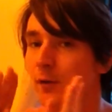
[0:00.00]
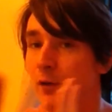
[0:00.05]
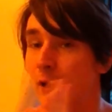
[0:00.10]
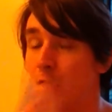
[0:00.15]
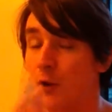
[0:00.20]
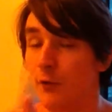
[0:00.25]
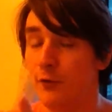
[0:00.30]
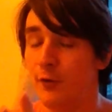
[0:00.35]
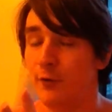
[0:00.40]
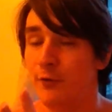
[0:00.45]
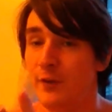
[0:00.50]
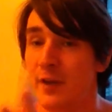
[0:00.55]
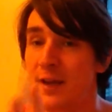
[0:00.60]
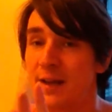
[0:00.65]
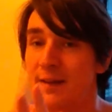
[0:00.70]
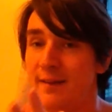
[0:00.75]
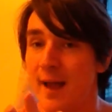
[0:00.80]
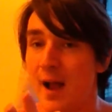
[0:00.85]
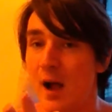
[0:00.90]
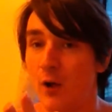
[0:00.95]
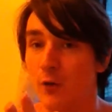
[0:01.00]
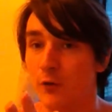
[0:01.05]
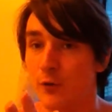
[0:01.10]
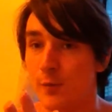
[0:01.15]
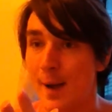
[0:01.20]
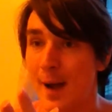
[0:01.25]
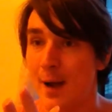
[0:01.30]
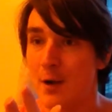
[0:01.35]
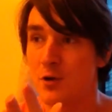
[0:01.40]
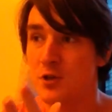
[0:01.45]
lots of details
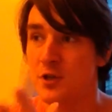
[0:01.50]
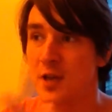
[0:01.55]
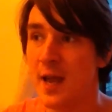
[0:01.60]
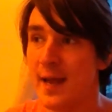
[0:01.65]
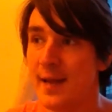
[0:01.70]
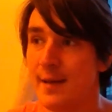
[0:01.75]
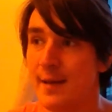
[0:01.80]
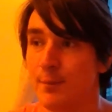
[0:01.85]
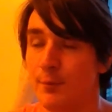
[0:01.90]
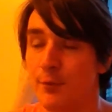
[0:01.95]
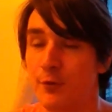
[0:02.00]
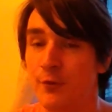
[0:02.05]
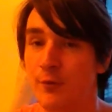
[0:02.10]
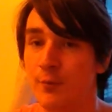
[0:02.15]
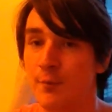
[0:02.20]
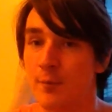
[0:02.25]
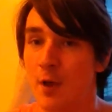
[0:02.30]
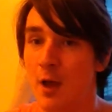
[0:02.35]
about shapes.